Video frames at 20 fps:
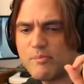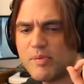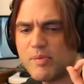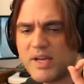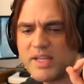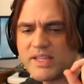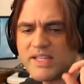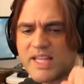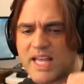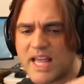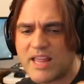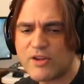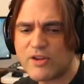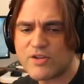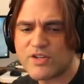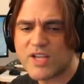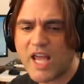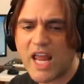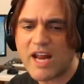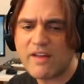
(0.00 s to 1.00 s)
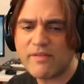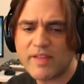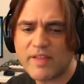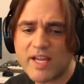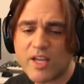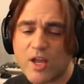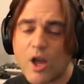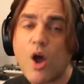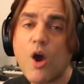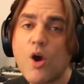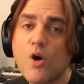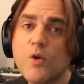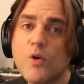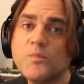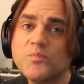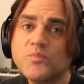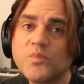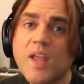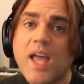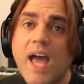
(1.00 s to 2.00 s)
But that there's kind of like,
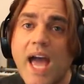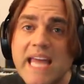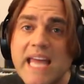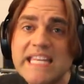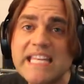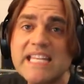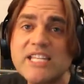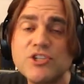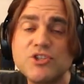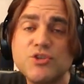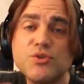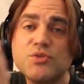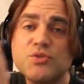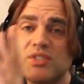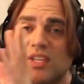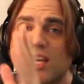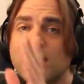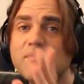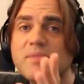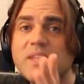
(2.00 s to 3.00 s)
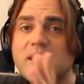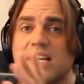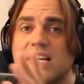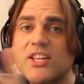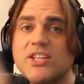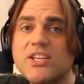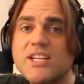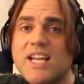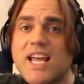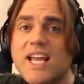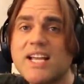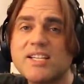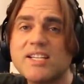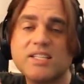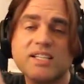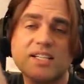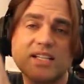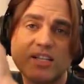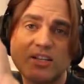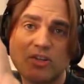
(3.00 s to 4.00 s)
oh, I need to do something in the
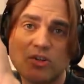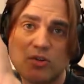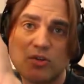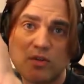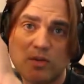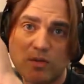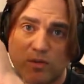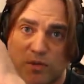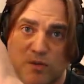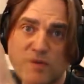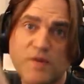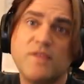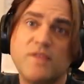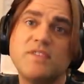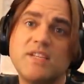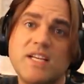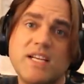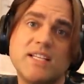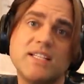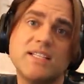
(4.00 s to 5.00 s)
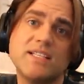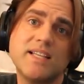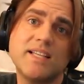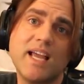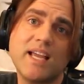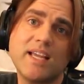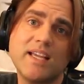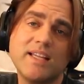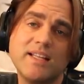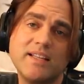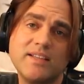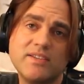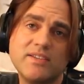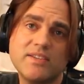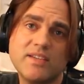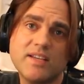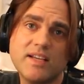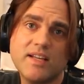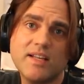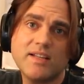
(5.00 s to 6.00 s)
next 15
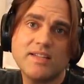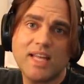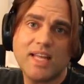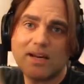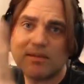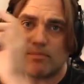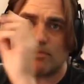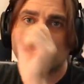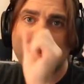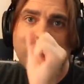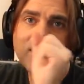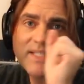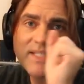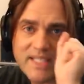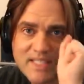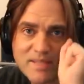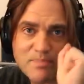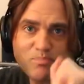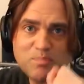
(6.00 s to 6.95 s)
seconds that impresses